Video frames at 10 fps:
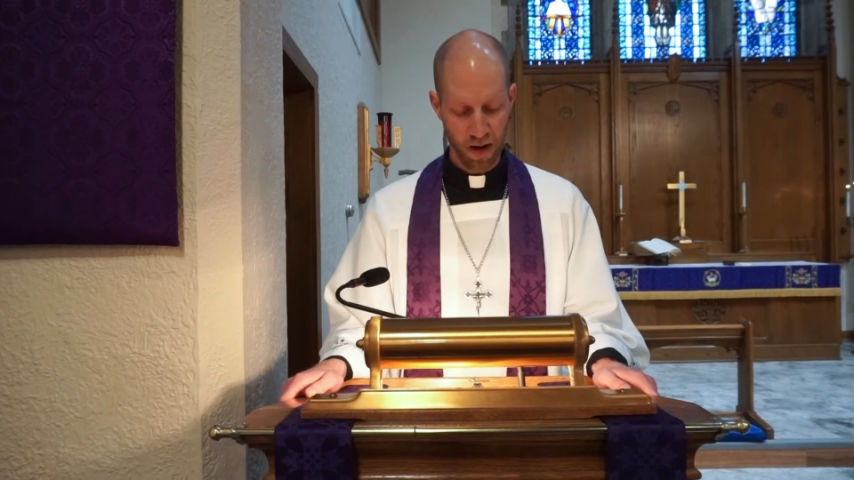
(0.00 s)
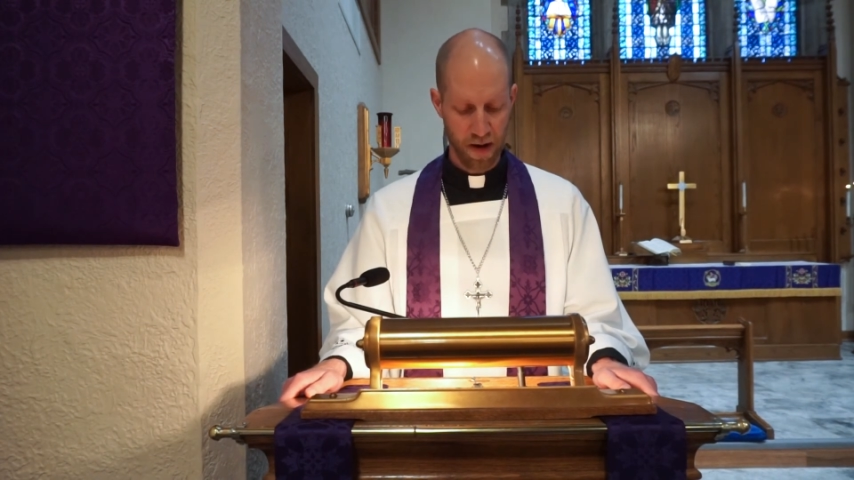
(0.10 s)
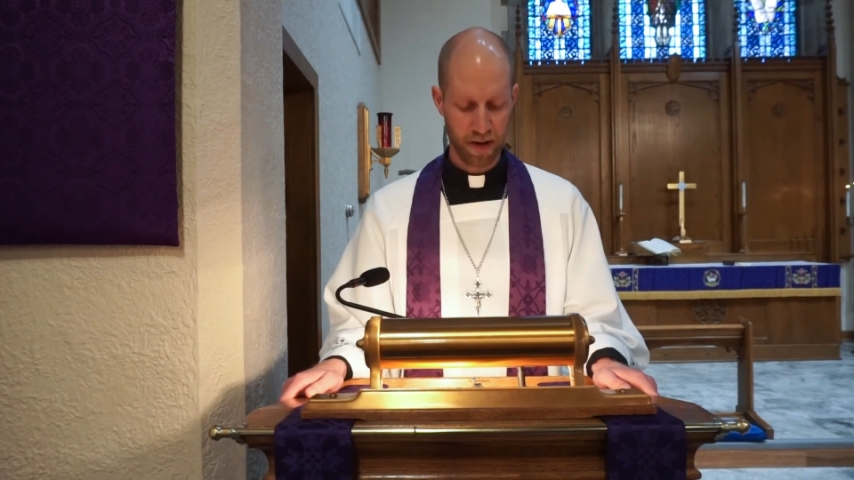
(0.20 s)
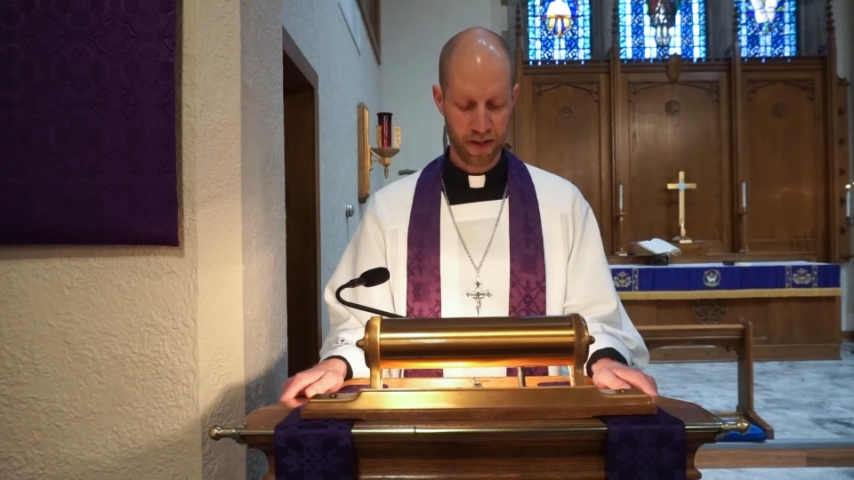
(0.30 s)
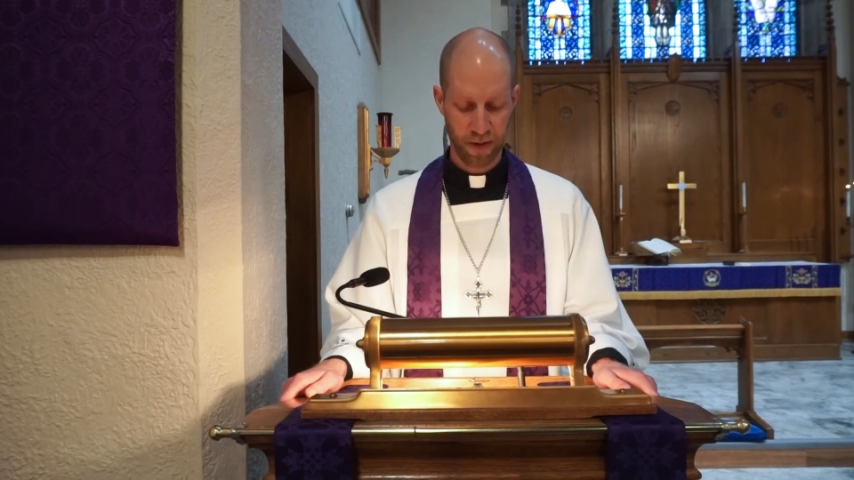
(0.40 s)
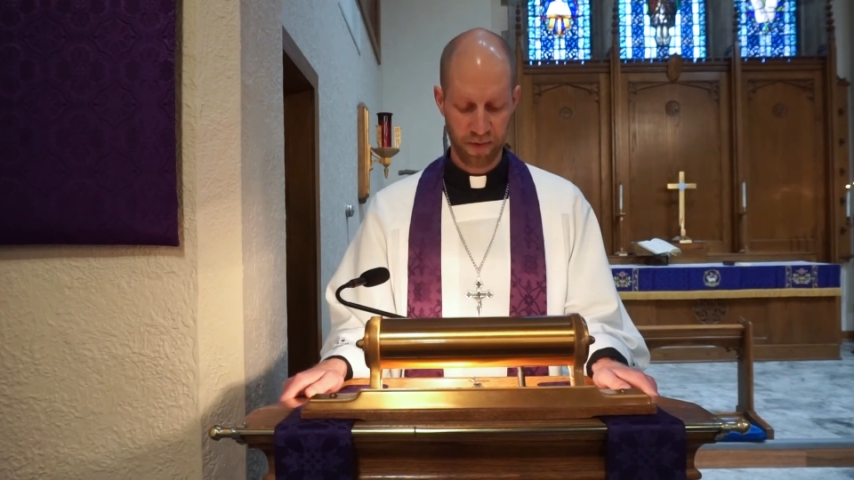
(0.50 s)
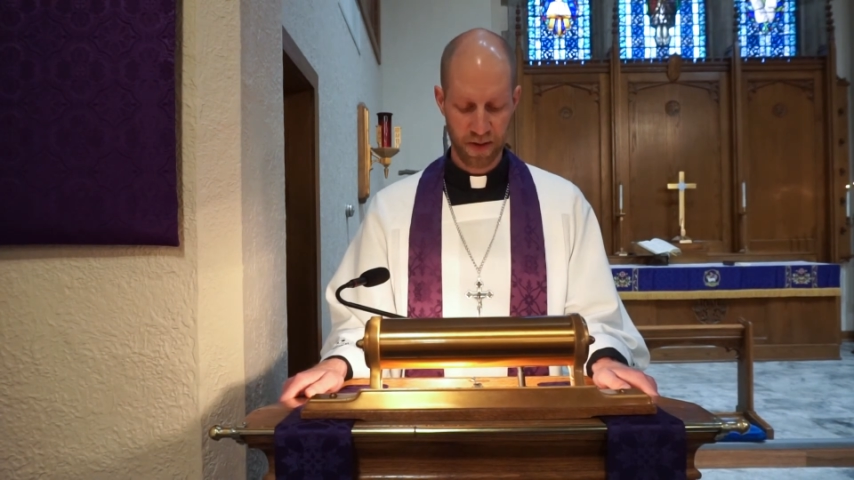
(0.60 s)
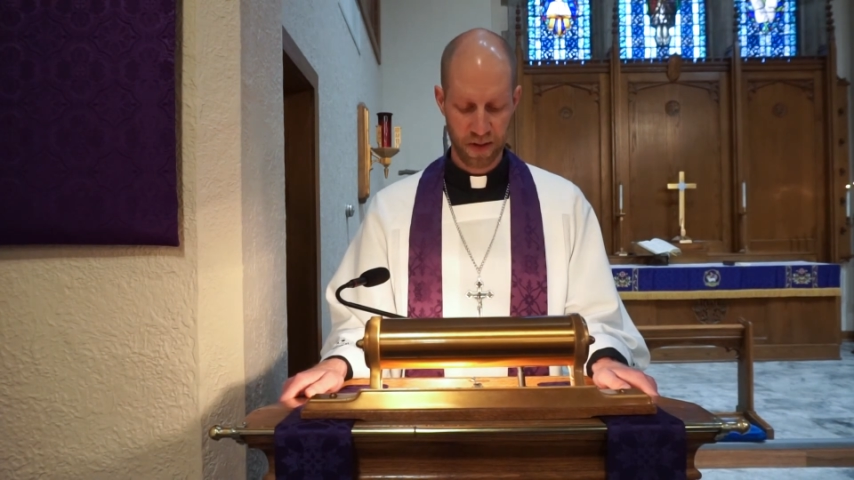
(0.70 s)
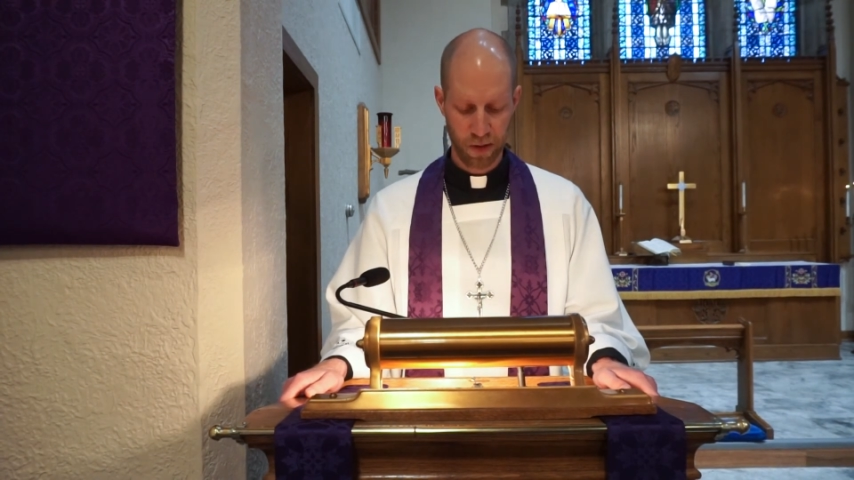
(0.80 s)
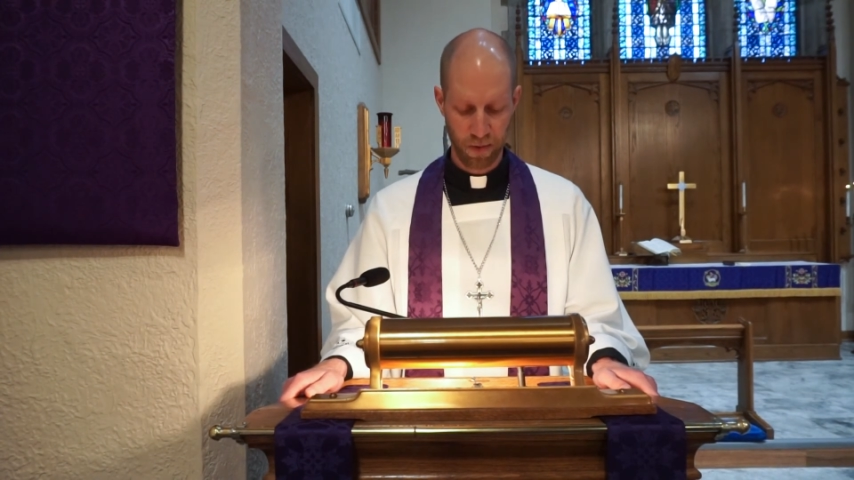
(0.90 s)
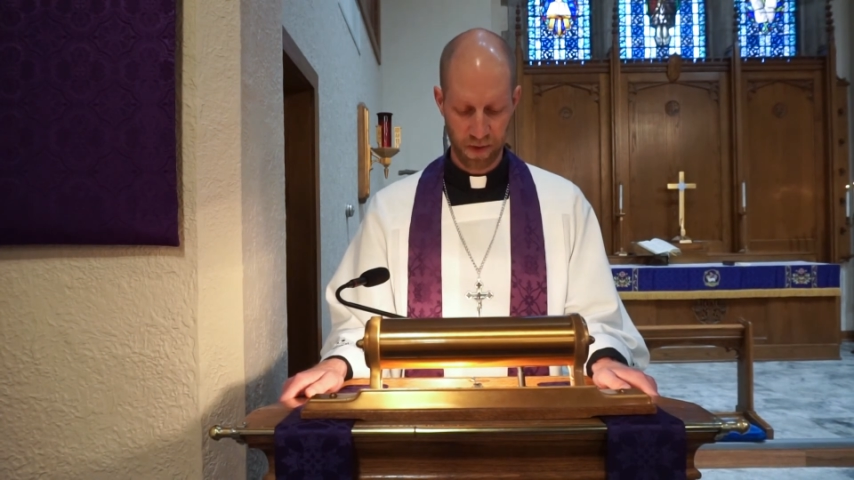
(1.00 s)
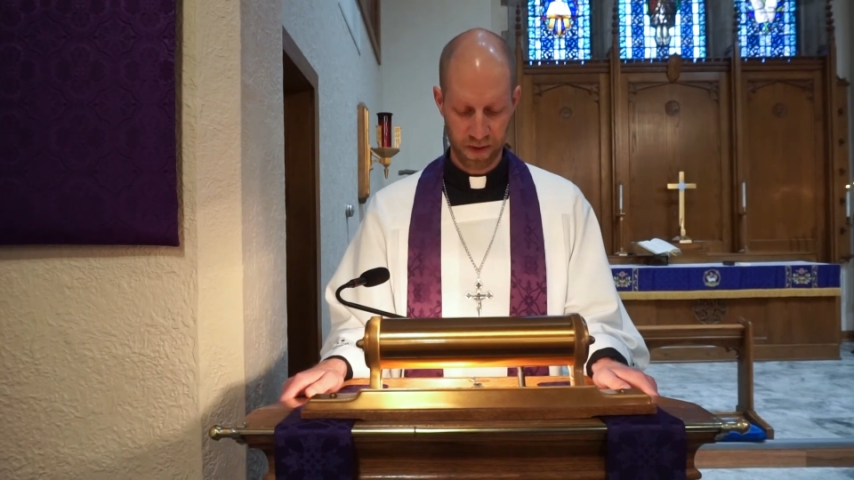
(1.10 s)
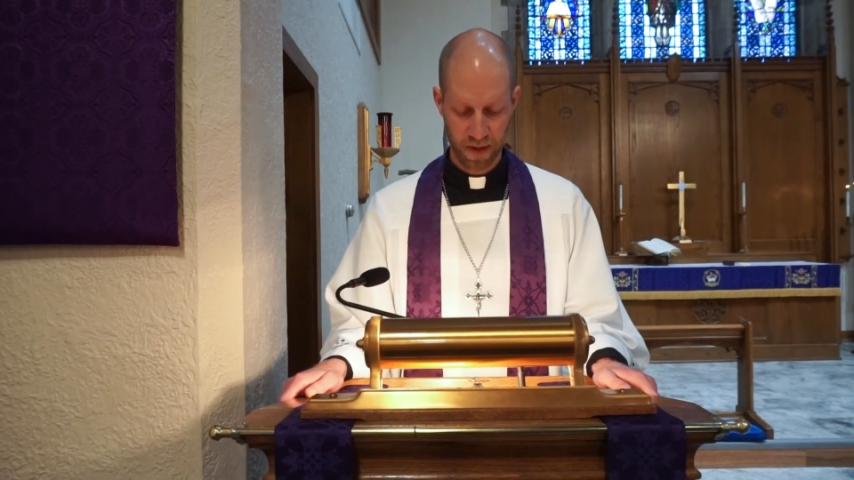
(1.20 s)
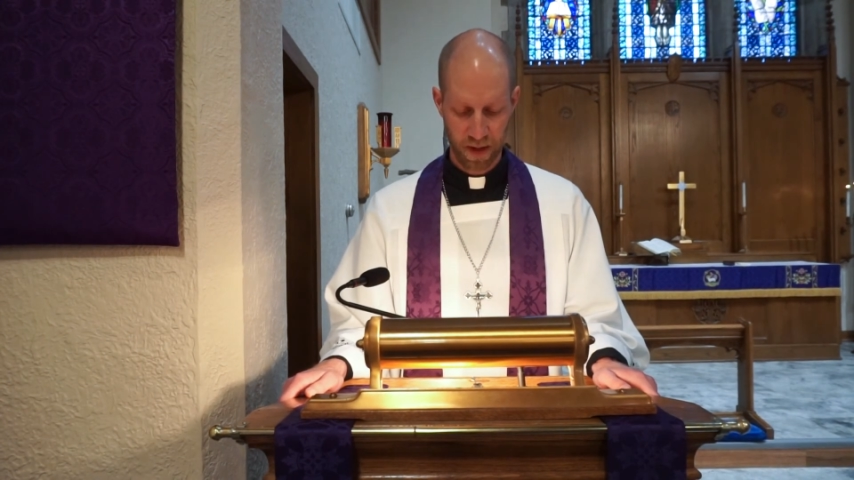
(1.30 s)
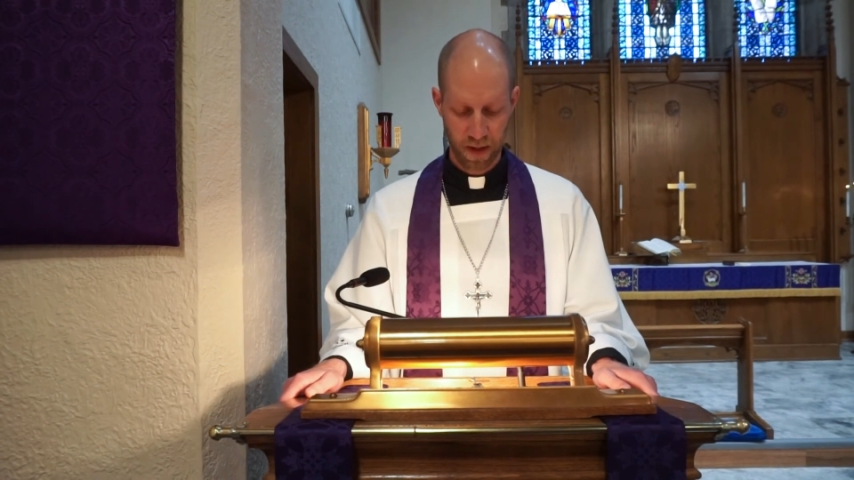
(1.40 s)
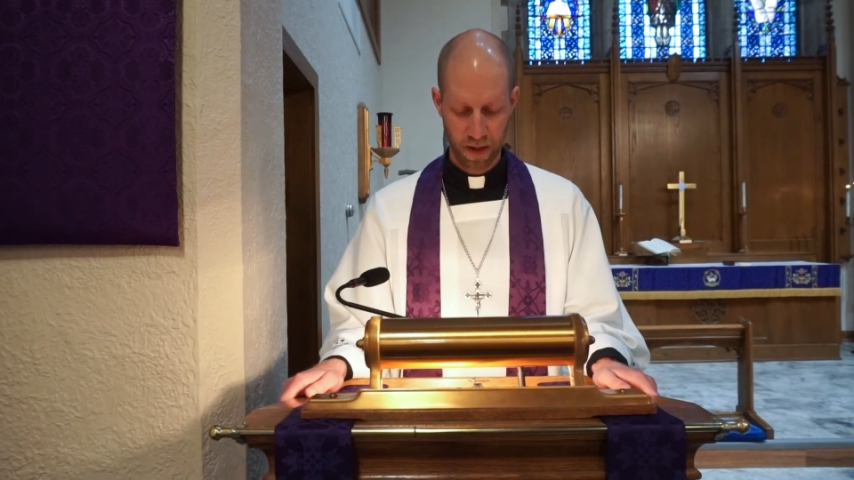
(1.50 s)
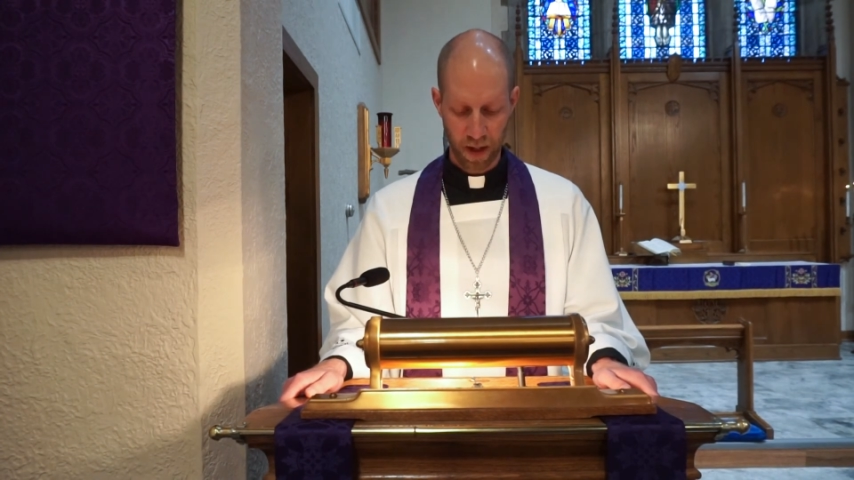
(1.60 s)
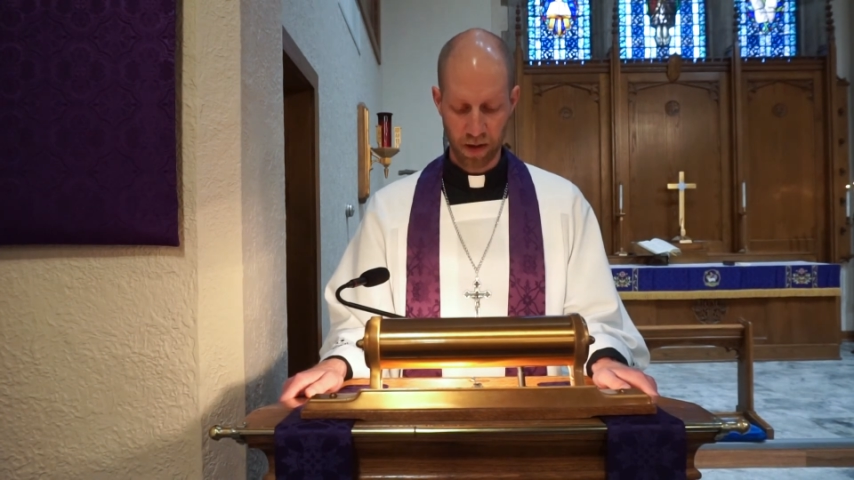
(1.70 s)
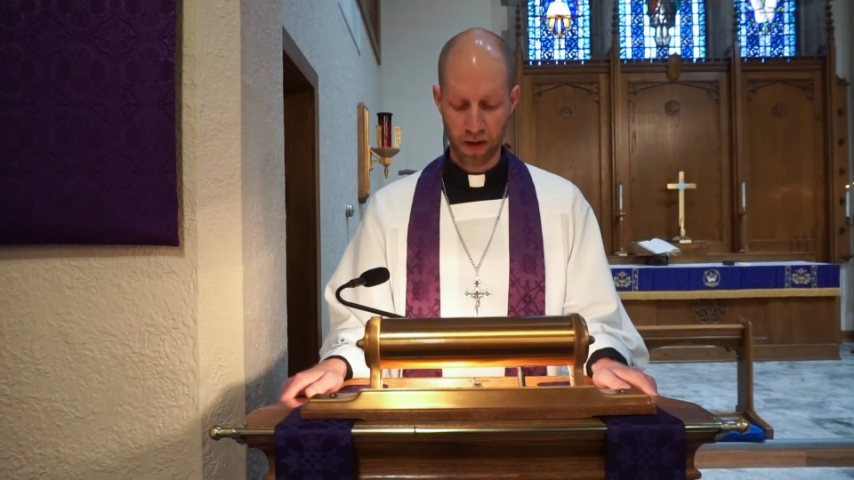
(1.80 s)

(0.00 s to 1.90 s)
cause of his servant and the